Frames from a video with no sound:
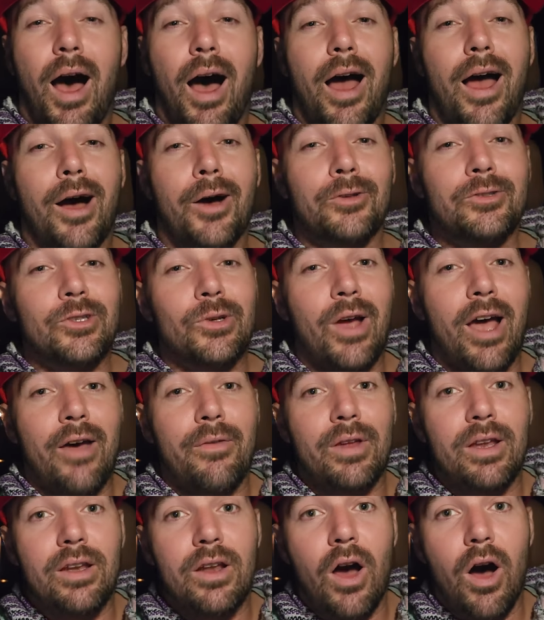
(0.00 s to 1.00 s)
I also
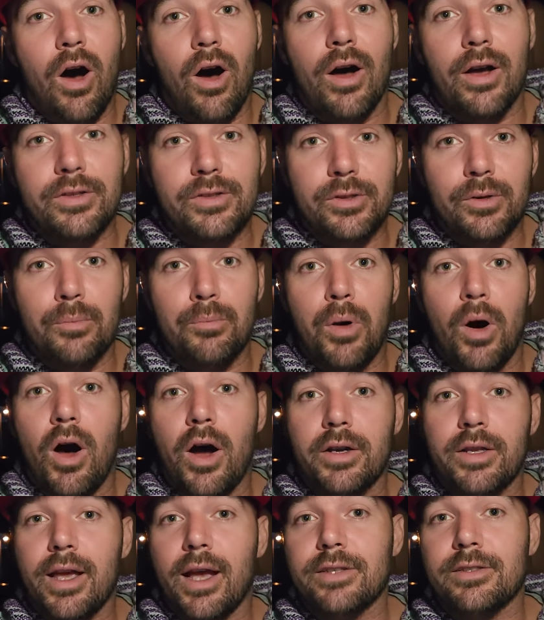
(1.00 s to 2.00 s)
have an awesome
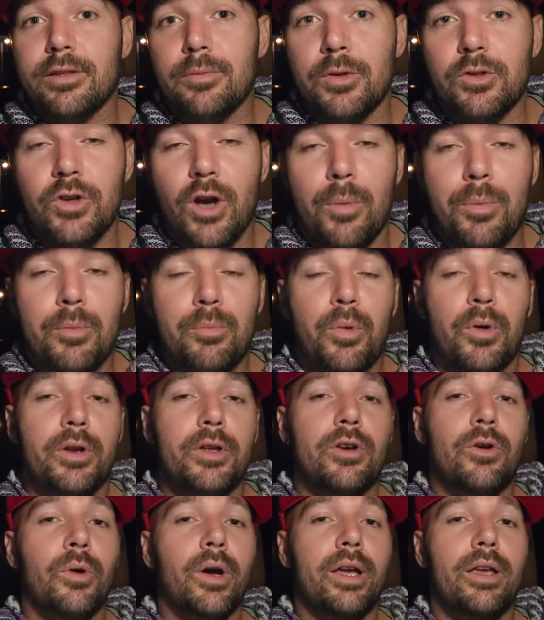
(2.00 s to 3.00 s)
podcast going to be dropping
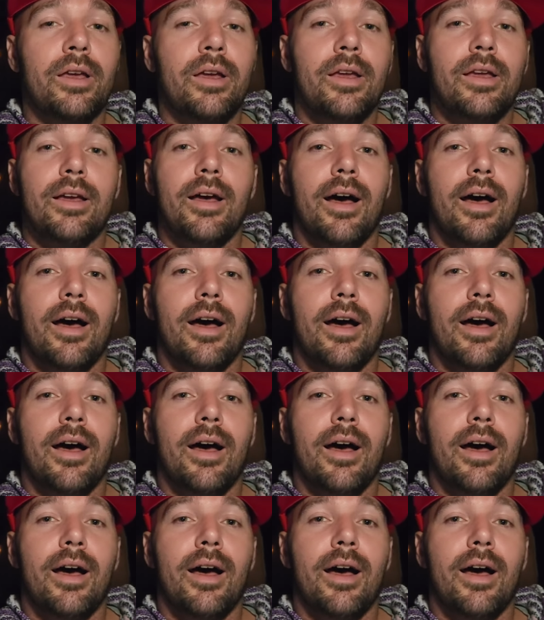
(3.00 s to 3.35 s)
pretty quick.